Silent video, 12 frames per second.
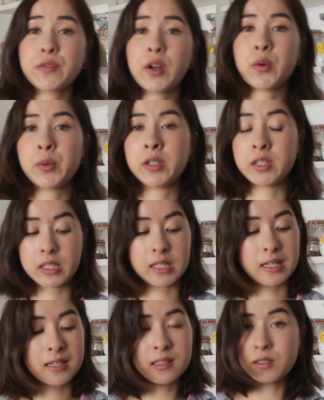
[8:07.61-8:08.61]
of all, what you're
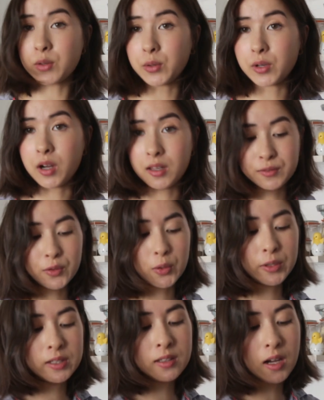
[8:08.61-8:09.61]
gonna need is olive
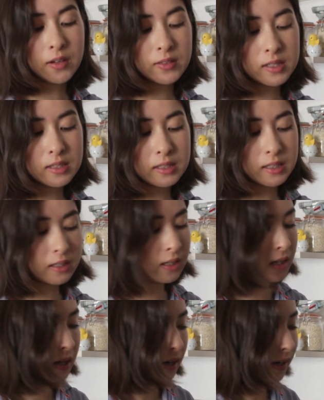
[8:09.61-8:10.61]
oil, obviously.
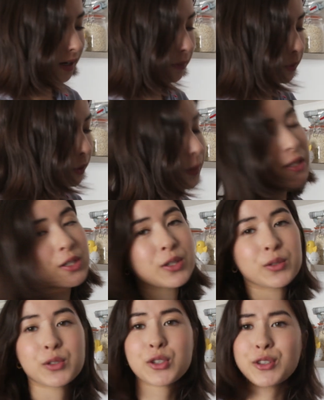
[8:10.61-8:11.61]
I'm going
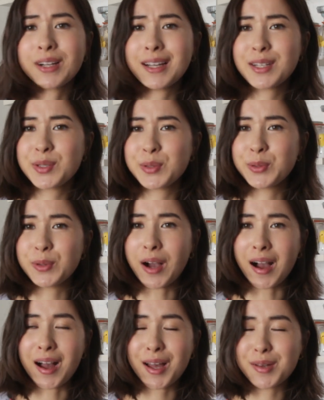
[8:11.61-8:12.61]
to try to
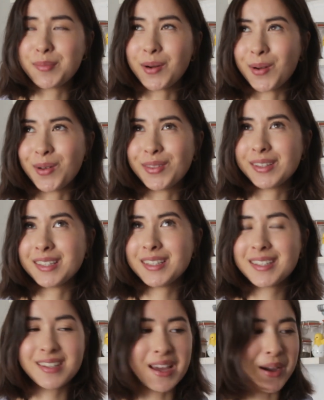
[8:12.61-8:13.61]
eyeball
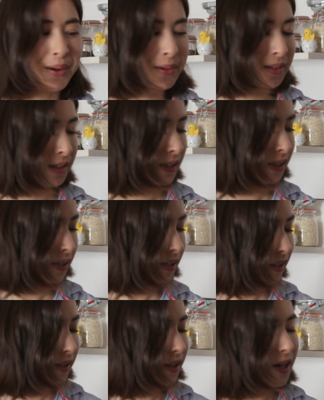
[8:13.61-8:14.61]
this now
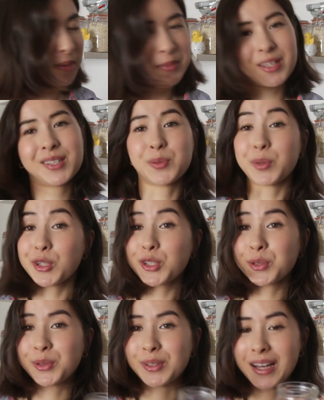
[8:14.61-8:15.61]
um, because I want to
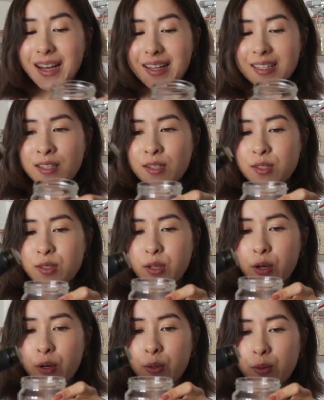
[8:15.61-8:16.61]
show you guys.
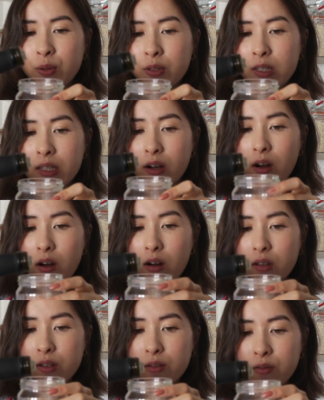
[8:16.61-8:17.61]
So you need
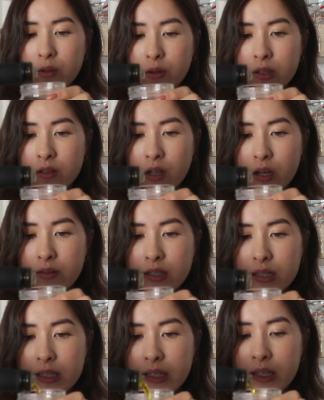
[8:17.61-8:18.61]
olive oil,
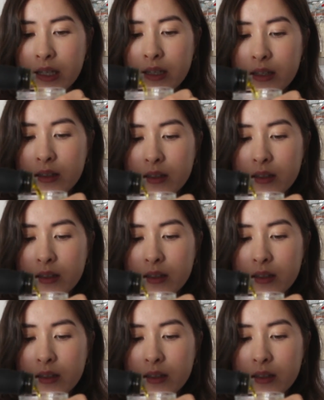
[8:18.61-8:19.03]
obviously.